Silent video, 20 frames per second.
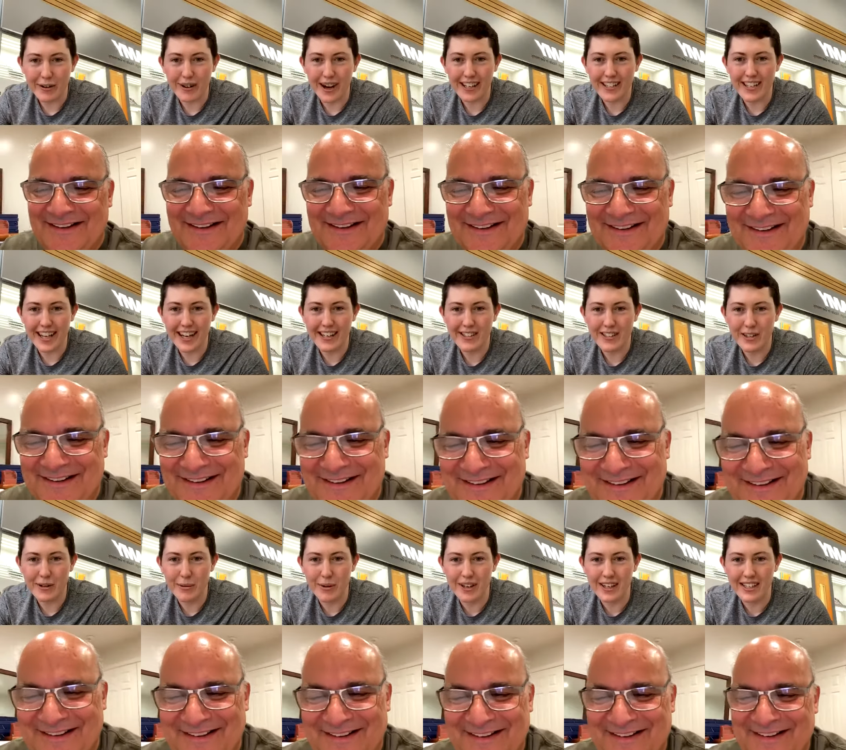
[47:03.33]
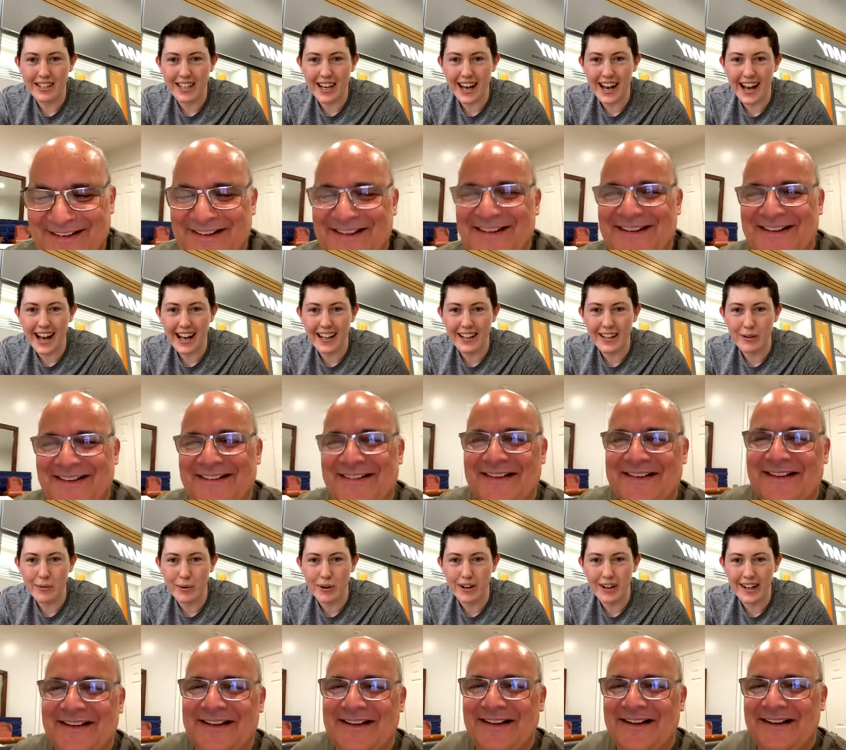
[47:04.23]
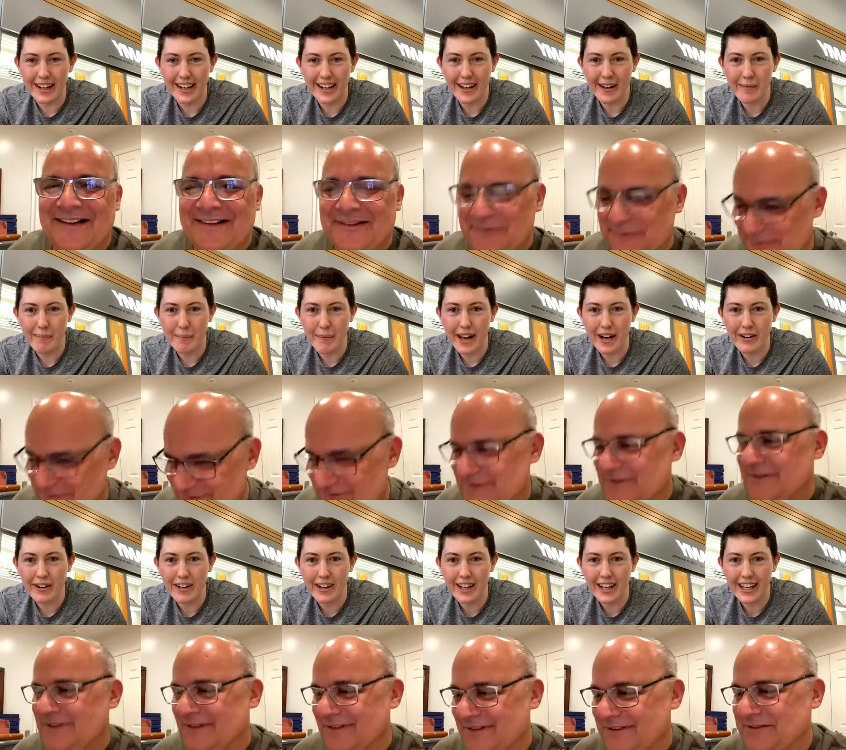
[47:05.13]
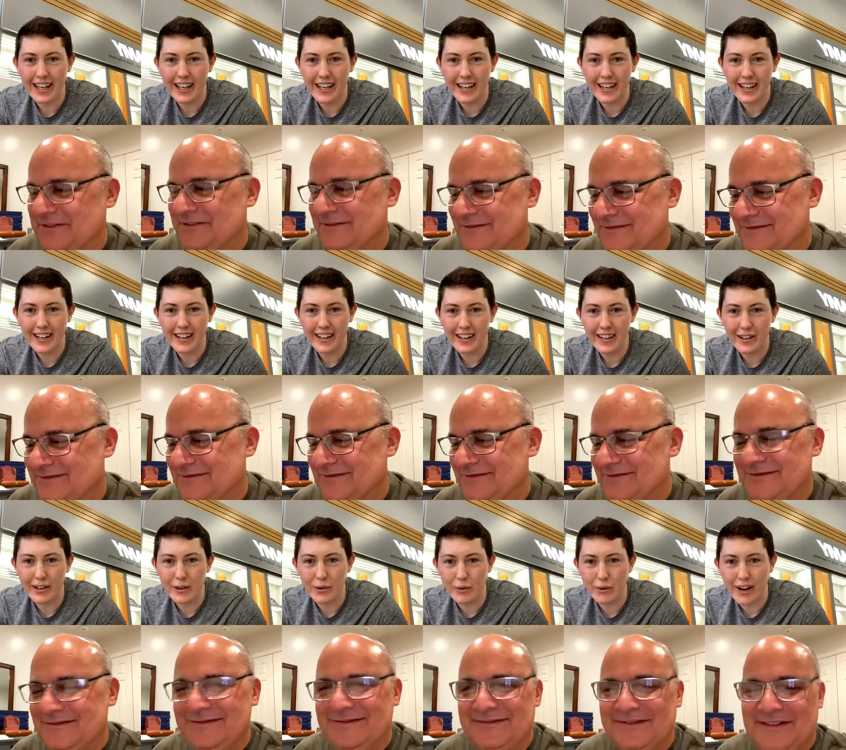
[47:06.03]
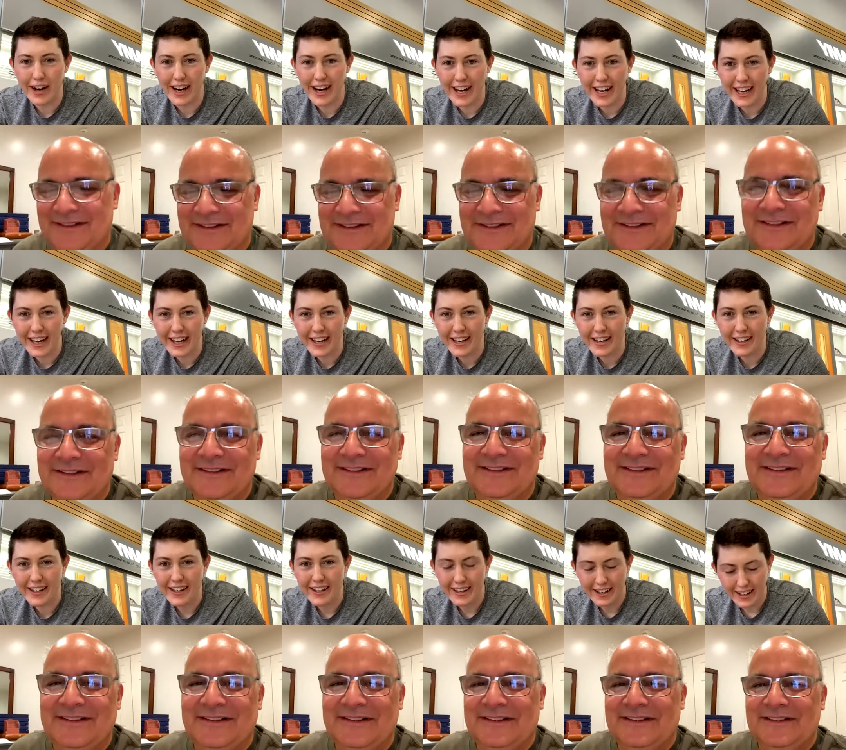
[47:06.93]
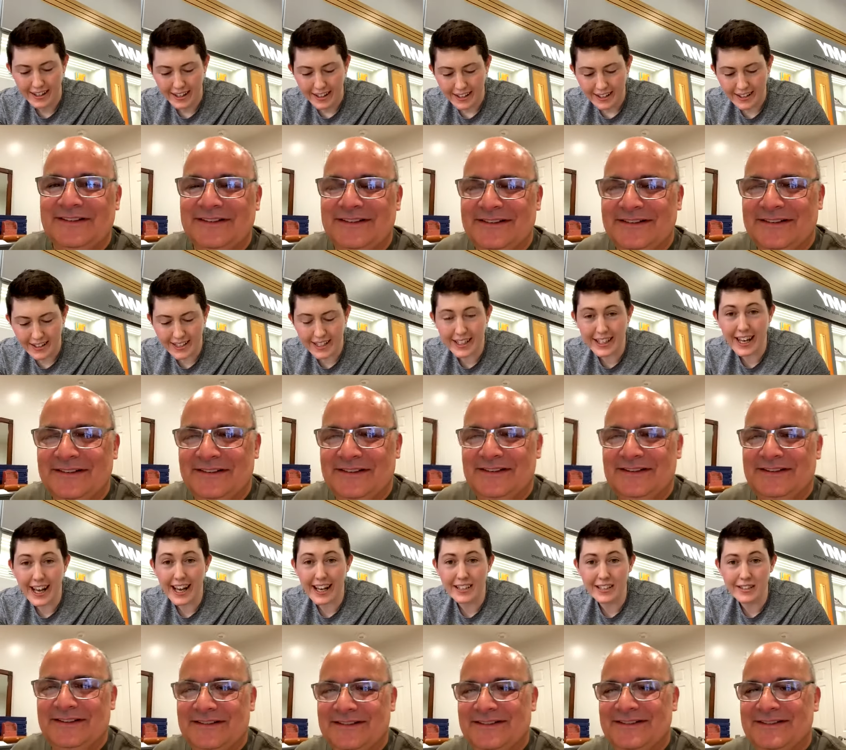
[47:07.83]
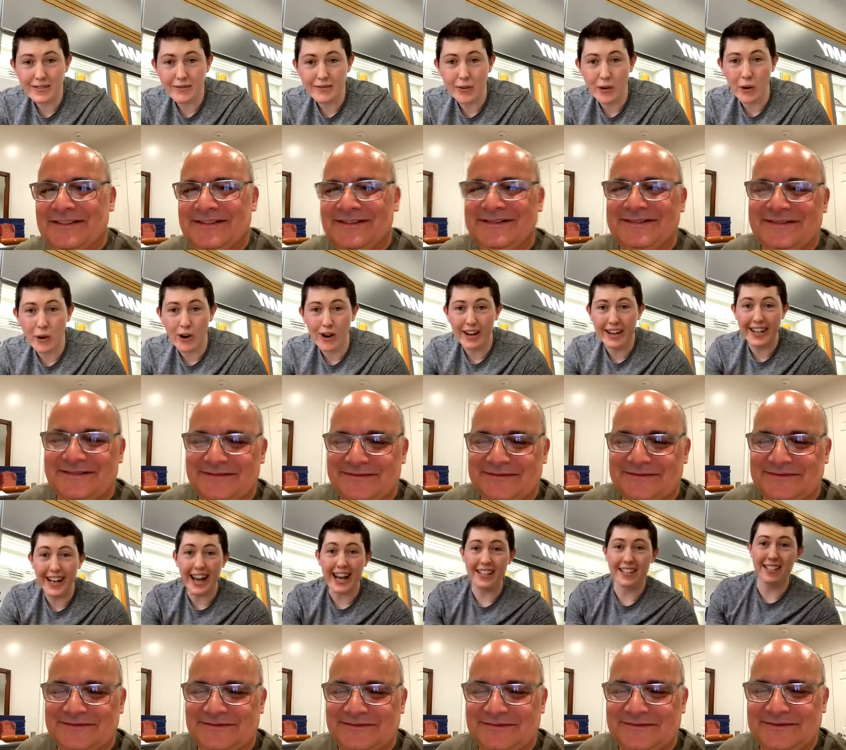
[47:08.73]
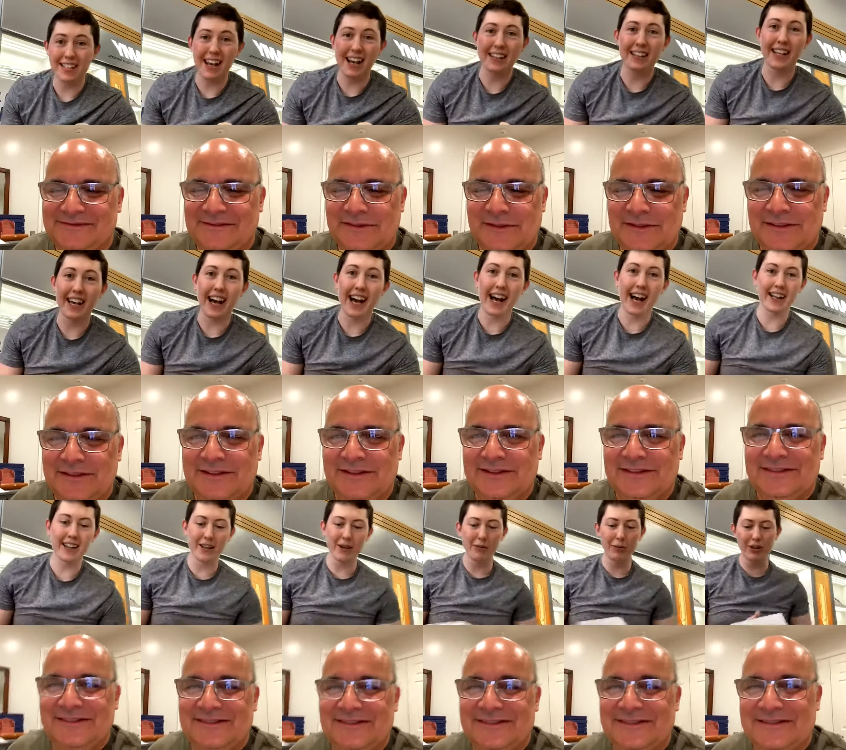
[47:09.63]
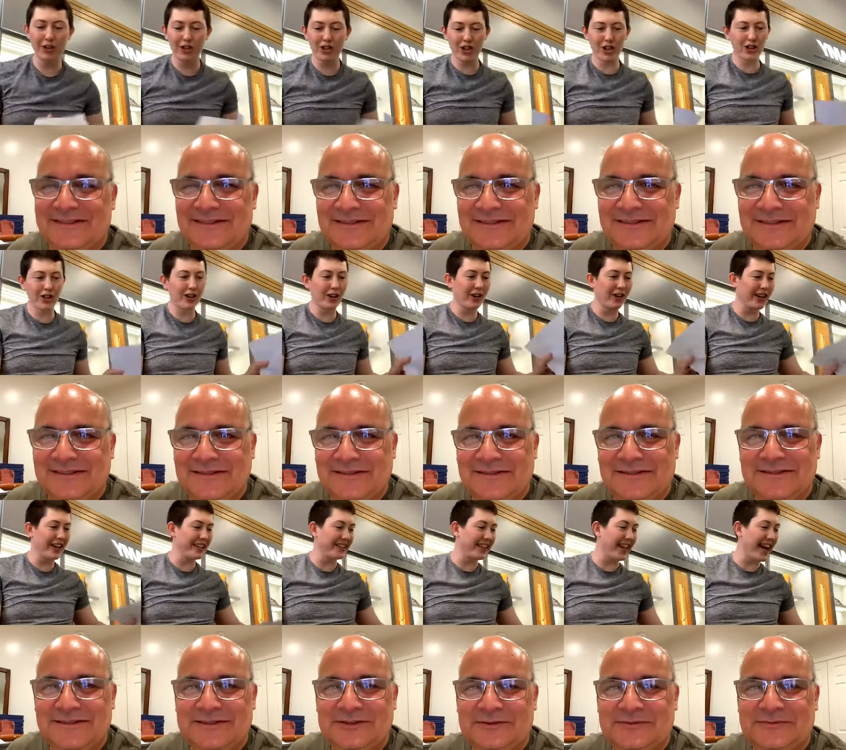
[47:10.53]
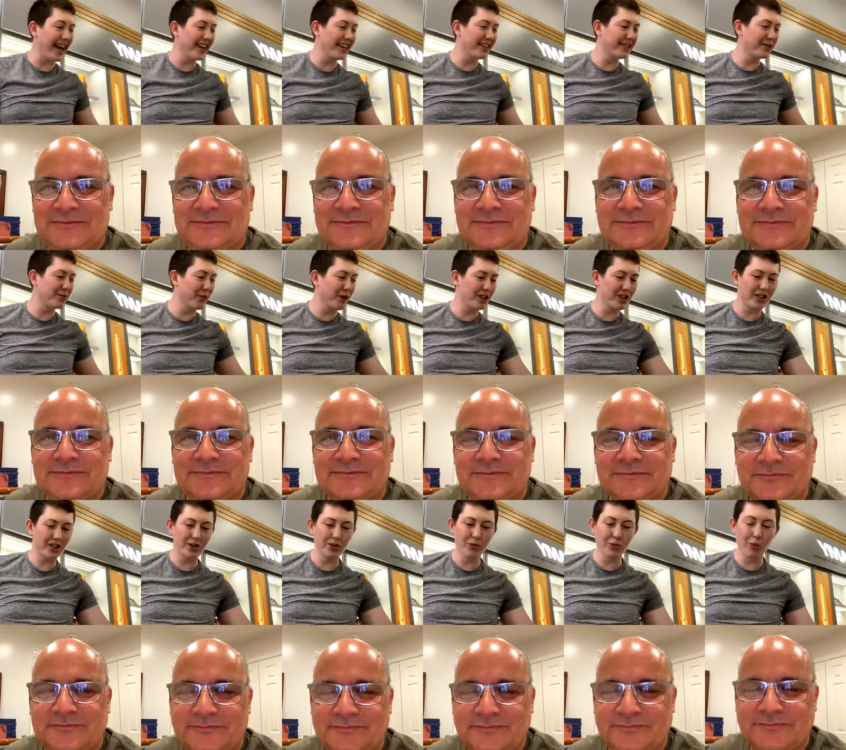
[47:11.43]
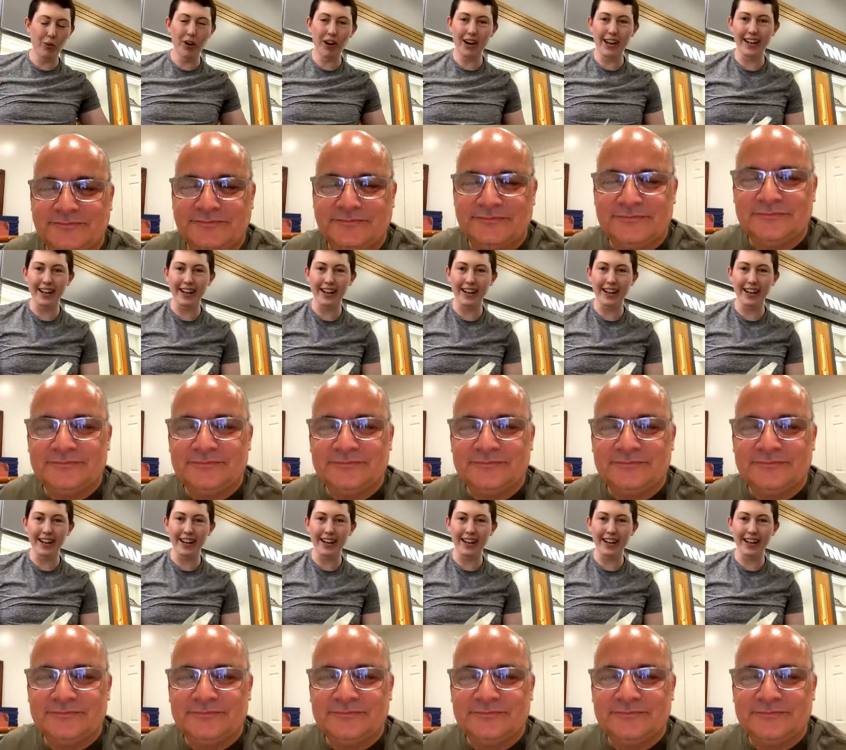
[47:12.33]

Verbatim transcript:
Speaker 1: answer was Hollywood. Marilyn Gray CS4. Yes, the Hollywood Journal, and that is what you won.